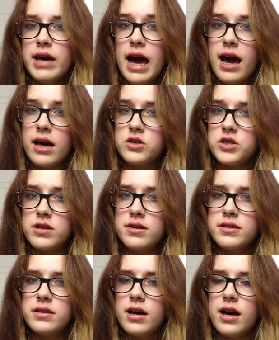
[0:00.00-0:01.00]

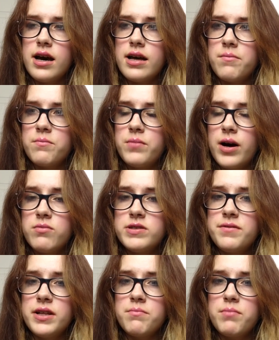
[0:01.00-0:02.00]
anxious, but I was
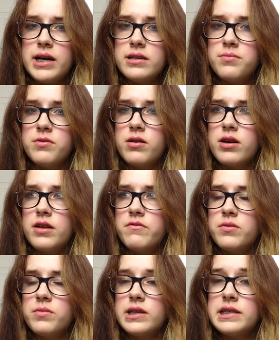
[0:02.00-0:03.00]
feeling better, but kind of
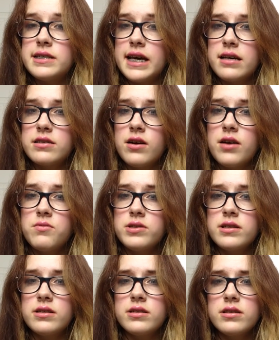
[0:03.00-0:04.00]
almost sick, so I
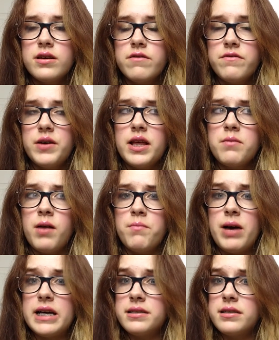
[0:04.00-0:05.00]
wasn't feeling my
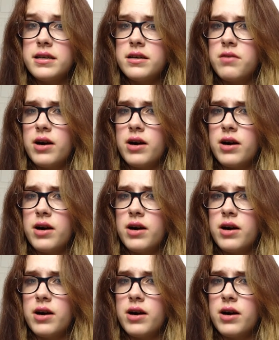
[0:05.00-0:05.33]
best still.